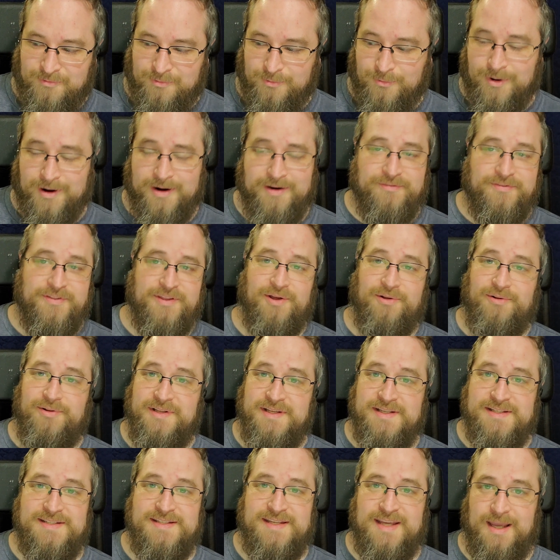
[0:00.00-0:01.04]
one of the
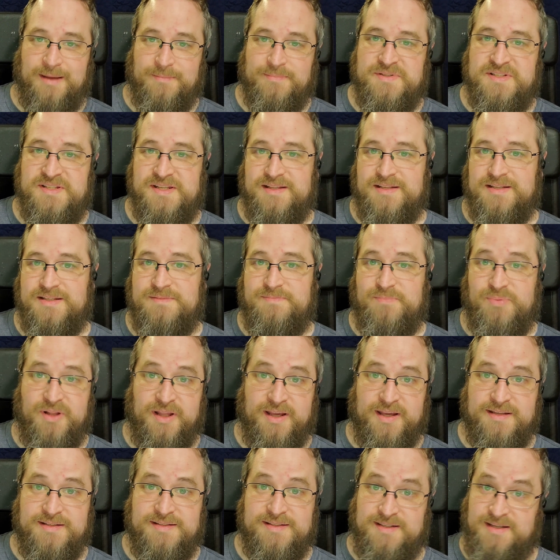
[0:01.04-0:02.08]
only escapes to this
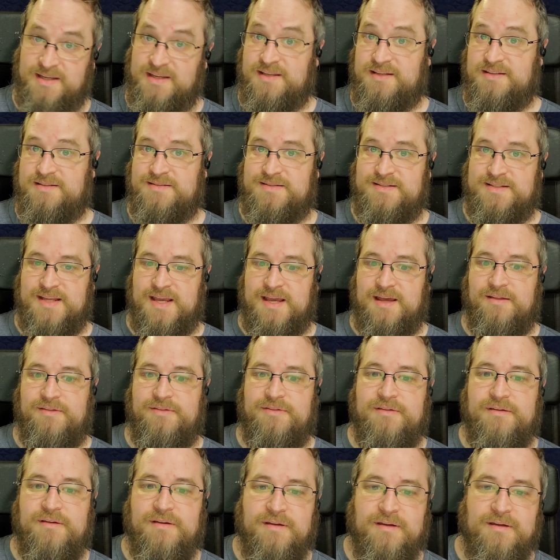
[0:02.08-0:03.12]
place is
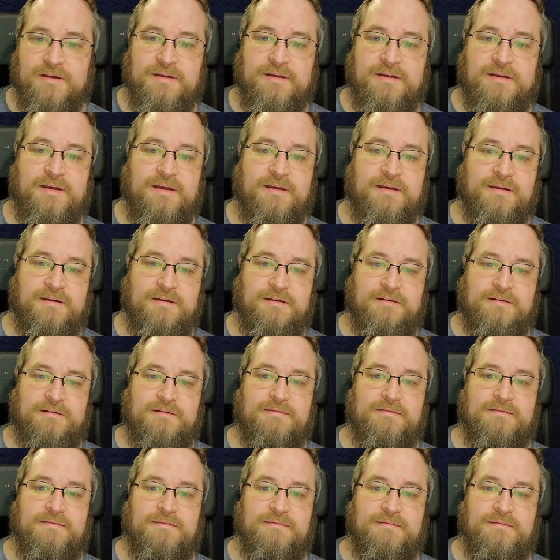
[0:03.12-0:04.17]
death.
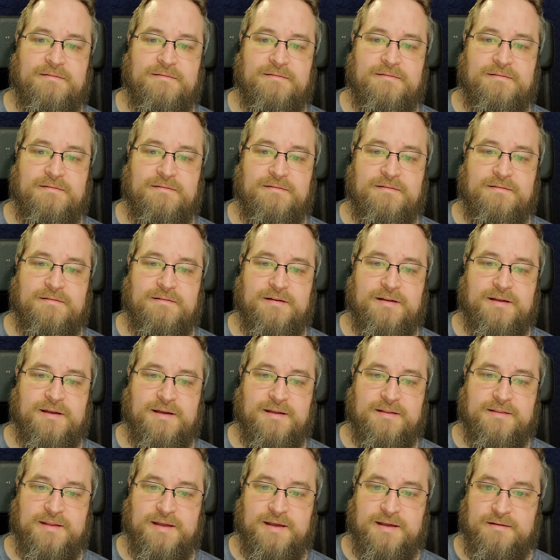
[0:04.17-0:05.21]

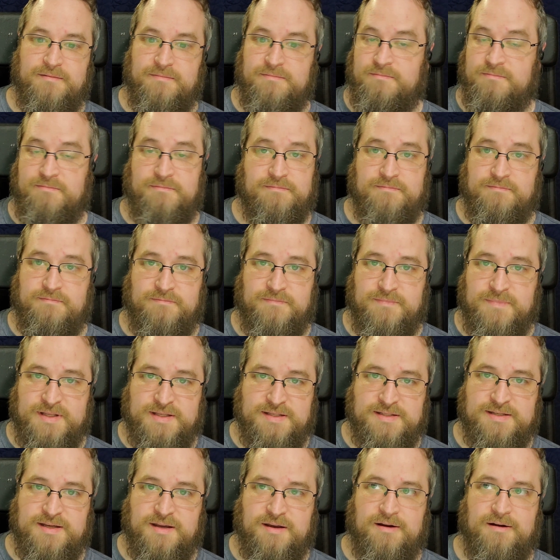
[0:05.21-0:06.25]
And that
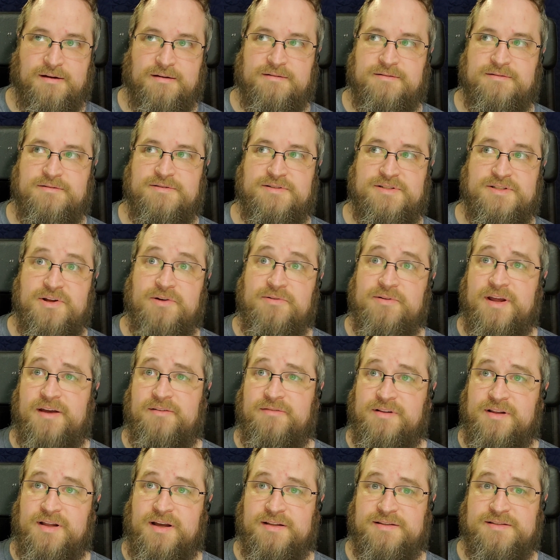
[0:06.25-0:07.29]
these characters don't have a
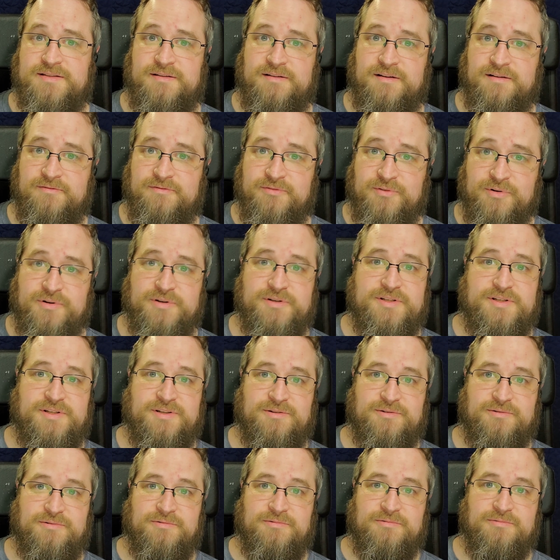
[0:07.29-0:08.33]
lot to look forward
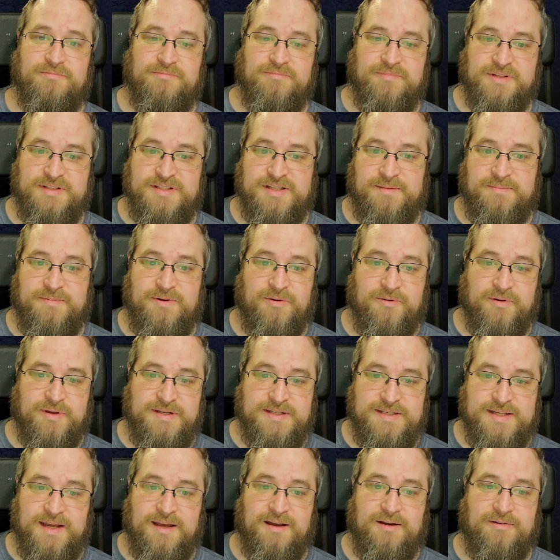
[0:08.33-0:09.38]
to except going
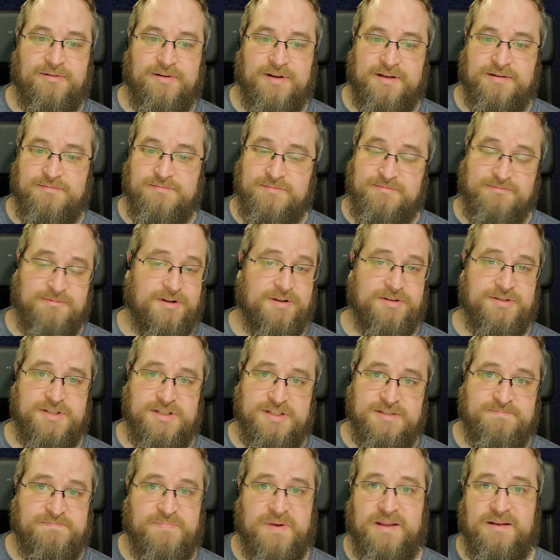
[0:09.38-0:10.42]
down. And, well,
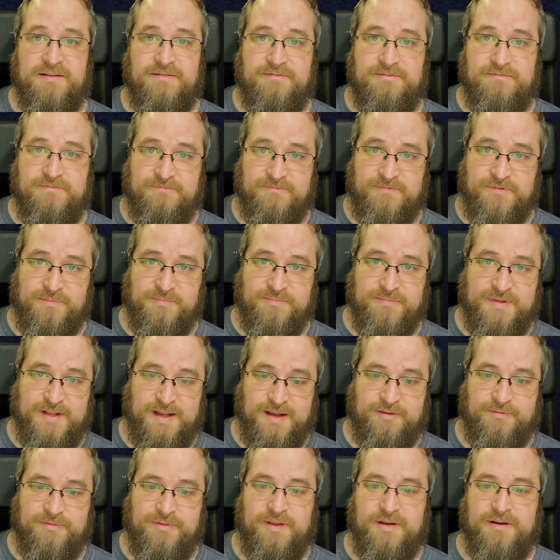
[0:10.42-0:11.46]
she's been from
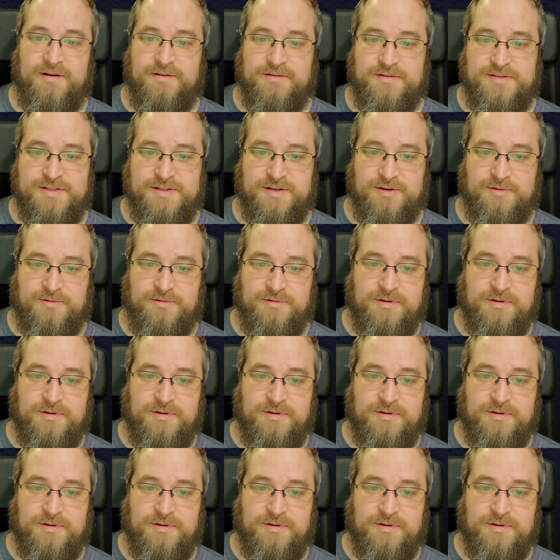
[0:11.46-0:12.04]
down there, so